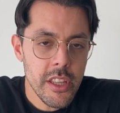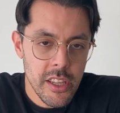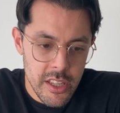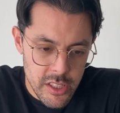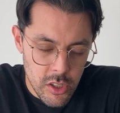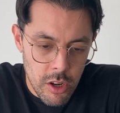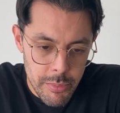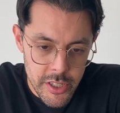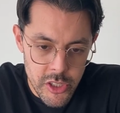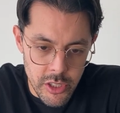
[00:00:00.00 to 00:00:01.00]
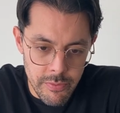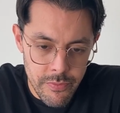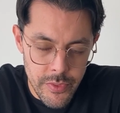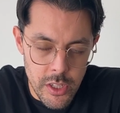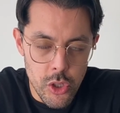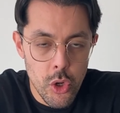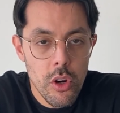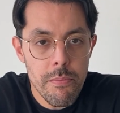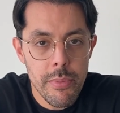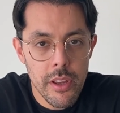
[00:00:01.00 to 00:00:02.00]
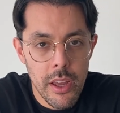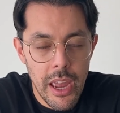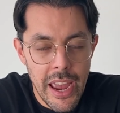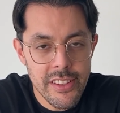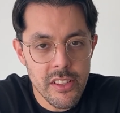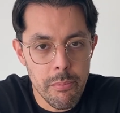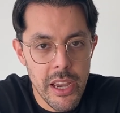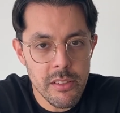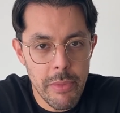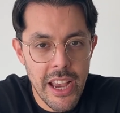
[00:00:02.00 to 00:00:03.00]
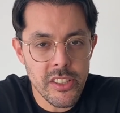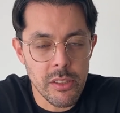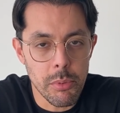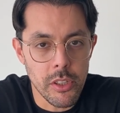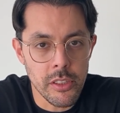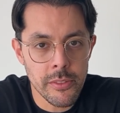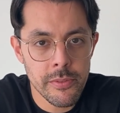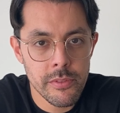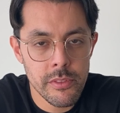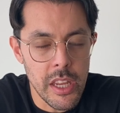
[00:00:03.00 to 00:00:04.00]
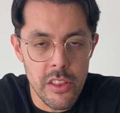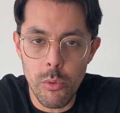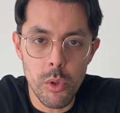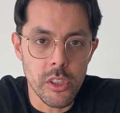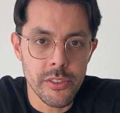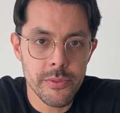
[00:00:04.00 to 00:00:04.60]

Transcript: thing is the competition. Europe has the best basketball in the world.